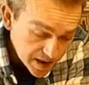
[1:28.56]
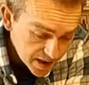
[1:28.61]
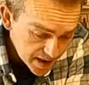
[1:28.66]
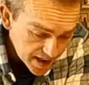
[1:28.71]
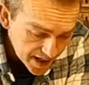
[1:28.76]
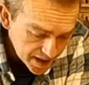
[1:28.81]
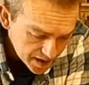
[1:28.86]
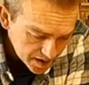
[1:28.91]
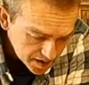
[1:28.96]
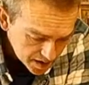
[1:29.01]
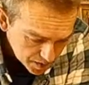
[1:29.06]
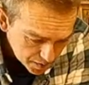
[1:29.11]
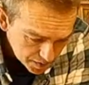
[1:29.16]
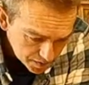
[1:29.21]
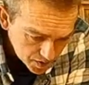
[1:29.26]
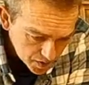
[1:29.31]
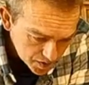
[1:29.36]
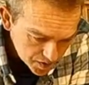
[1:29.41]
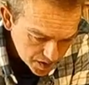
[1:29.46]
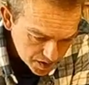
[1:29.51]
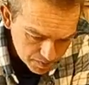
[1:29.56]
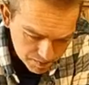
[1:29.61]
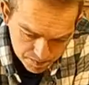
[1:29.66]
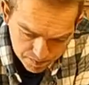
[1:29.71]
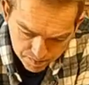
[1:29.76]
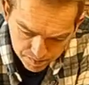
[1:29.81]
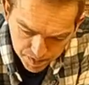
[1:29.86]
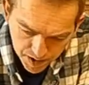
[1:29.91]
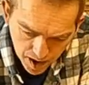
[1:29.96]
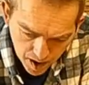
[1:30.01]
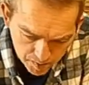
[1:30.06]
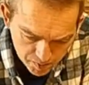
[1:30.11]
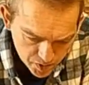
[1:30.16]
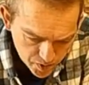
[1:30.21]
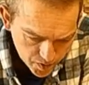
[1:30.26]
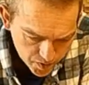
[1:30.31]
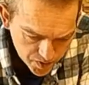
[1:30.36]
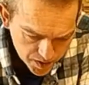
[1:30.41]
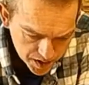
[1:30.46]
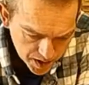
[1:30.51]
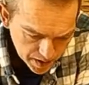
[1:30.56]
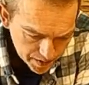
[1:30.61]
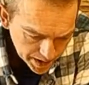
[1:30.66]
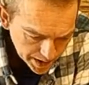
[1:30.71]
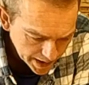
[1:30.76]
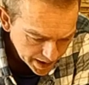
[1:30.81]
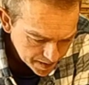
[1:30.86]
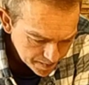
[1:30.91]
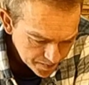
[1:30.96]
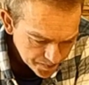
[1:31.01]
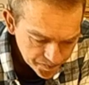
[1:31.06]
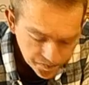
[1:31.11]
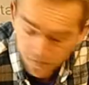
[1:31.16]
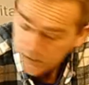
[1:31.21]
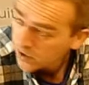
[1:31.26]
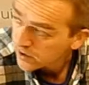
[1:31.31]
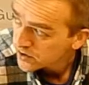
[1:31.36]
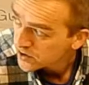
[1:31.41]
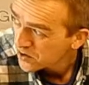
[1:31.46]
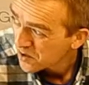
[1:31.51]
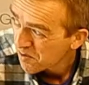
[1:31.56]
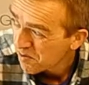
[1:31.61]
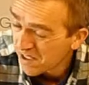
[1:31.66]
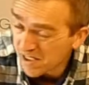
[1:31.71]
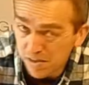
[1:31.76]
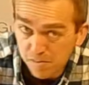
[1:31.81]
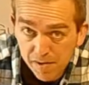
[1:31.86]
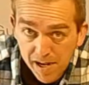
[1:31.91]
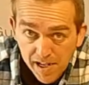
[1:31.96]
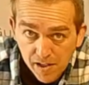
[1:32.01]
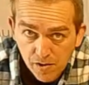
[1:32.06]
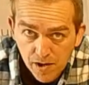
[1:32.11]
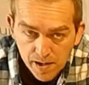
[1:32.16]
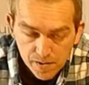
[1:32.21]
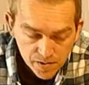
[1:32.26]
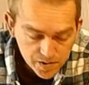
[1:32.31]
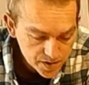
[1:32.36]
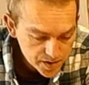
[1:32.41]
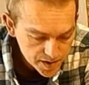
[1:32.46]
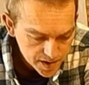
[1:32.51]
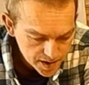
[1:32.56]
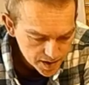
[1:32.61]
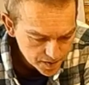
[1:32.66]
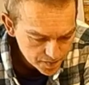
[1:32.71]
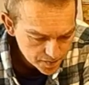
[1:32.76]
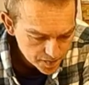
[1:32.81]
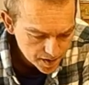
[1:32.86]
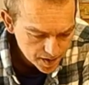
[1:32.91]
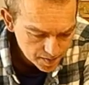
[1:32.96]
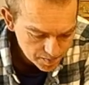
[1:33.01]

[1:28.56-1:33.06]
piece neck, so I've got some carbon rods going in. Sorry about the background noise, there's a